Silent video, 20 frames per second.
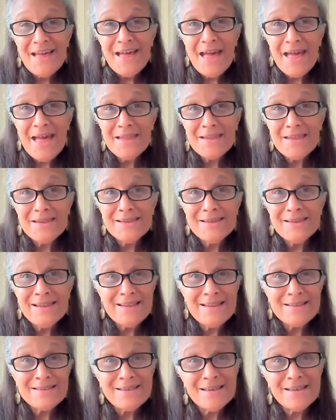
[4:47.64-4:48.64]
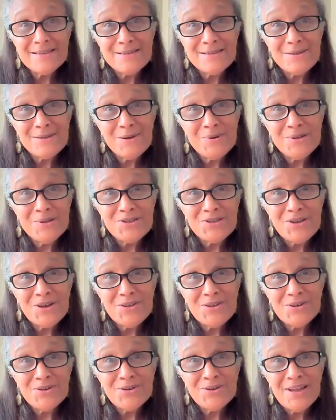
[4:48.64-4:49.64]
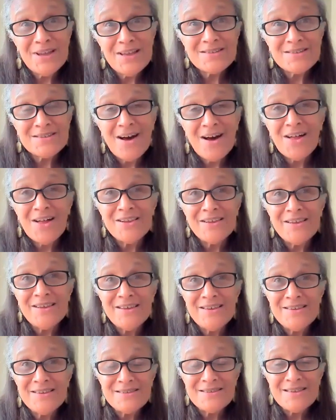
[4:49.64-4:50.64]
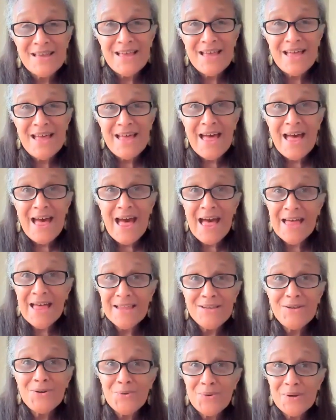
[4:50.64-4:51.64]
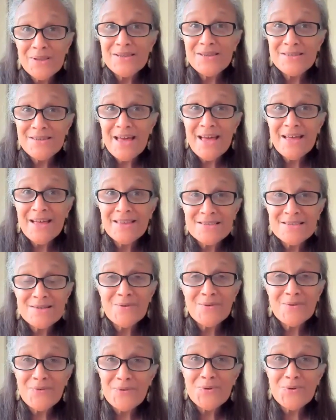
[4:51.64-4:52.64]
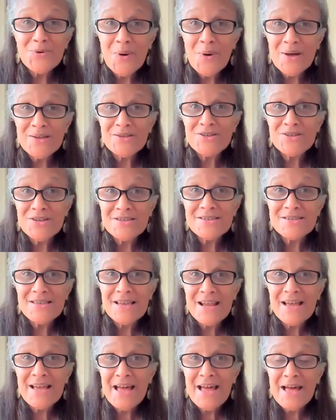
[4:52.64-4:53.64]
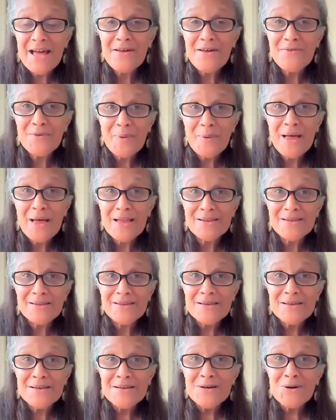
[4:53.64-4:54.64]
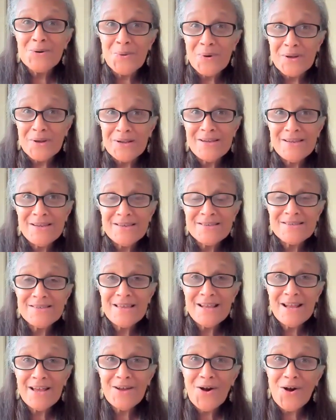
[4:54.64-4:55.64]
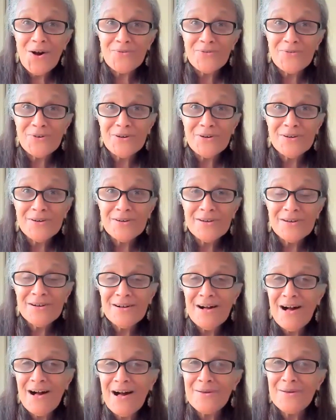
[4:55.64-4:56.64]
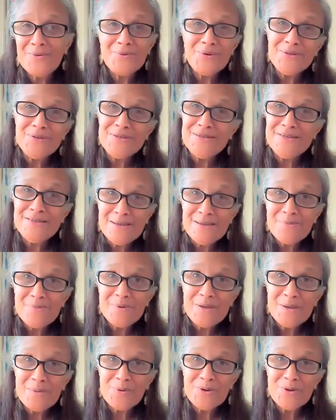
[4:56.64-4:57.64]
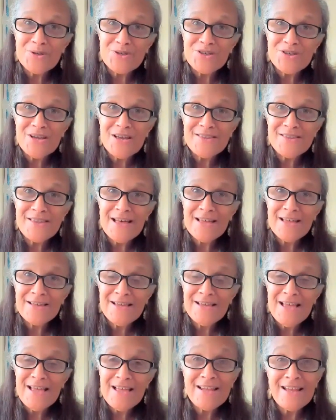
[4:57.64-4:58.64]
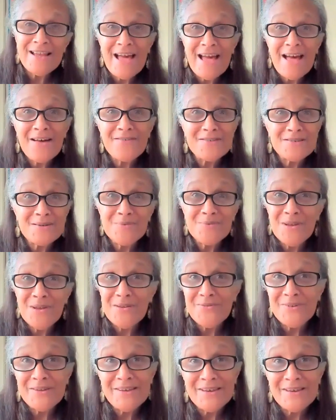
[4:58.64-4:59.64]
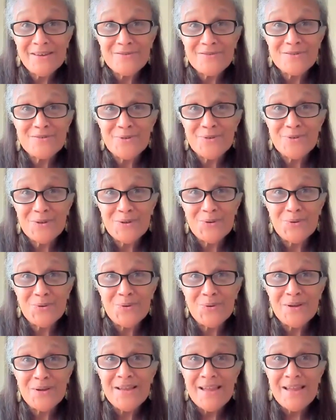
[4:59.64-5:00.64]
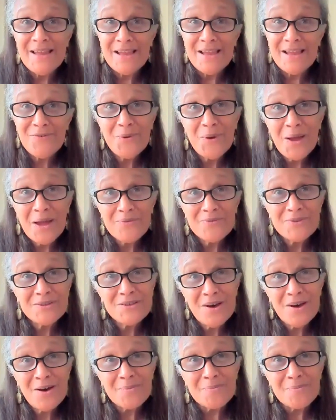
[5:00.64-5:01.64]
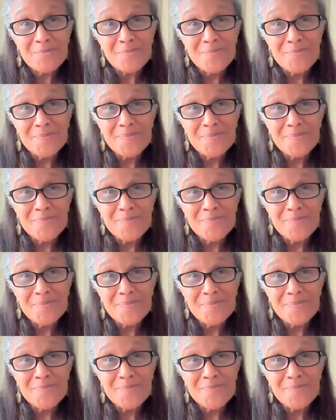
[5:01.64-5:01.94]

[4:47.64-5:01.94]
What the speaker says: and let us get to know each other as colleagues, and you're willing to answer a few questions that I have about what it is that I offer, I would deeply appreciate that. And I have some lovely gifts for you if you have the time.